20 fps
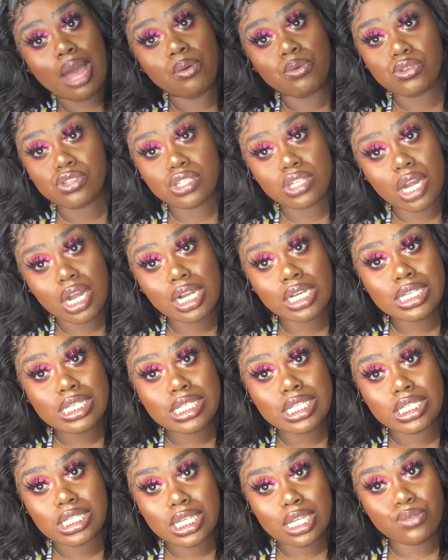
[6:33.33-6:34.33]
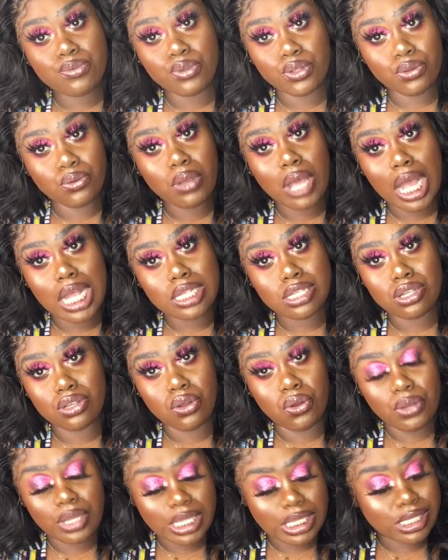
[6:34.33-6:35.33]
I would strongly suggest for you guys to
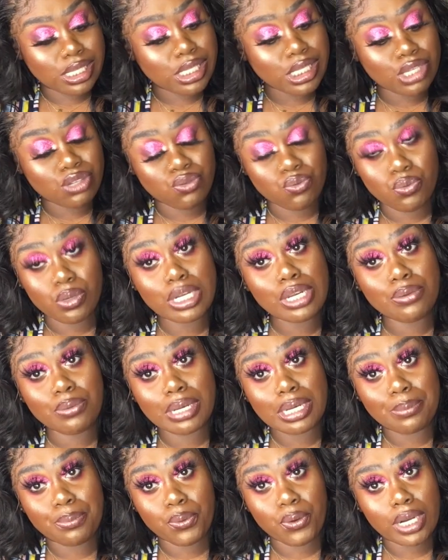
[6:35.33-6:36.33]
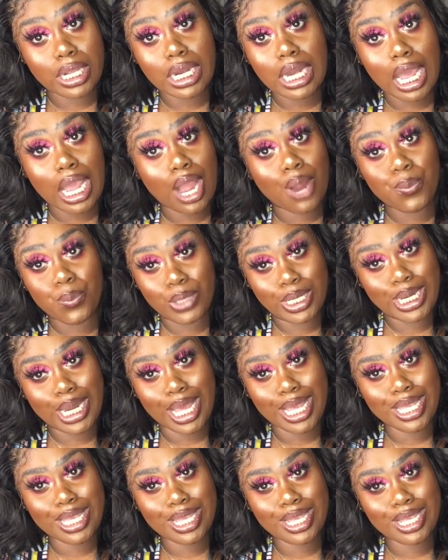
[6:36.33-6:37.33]
go get this. It's really, really pretty. Like, I really
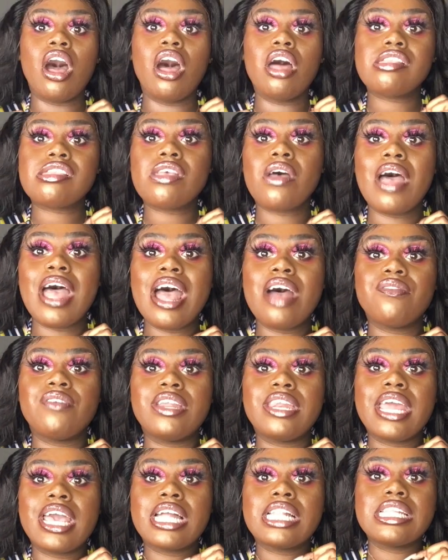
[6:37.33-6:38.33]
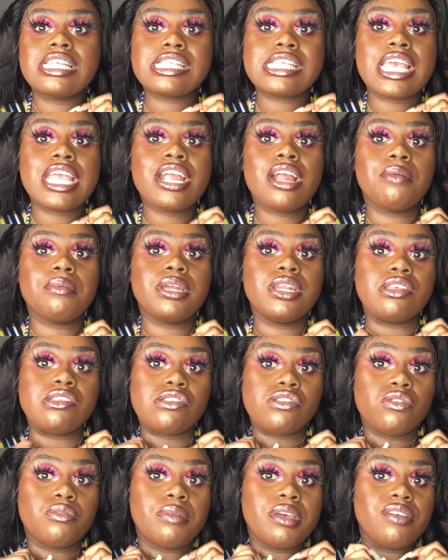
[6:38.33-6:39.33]
like Also have a necklace here. I'm gonna
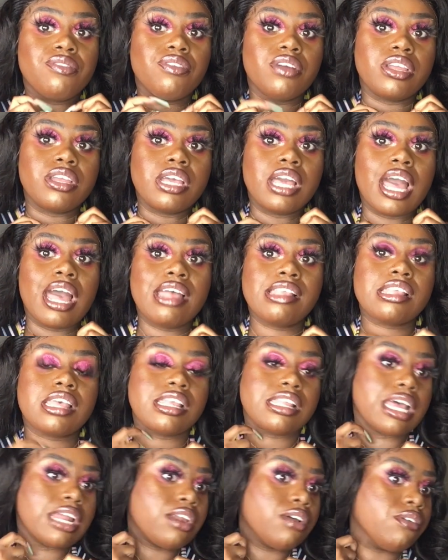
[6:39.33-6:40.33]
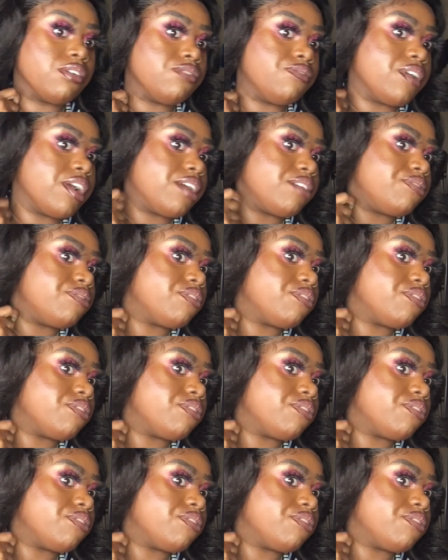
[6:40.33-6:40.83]
zoom in for you guys because I know it's very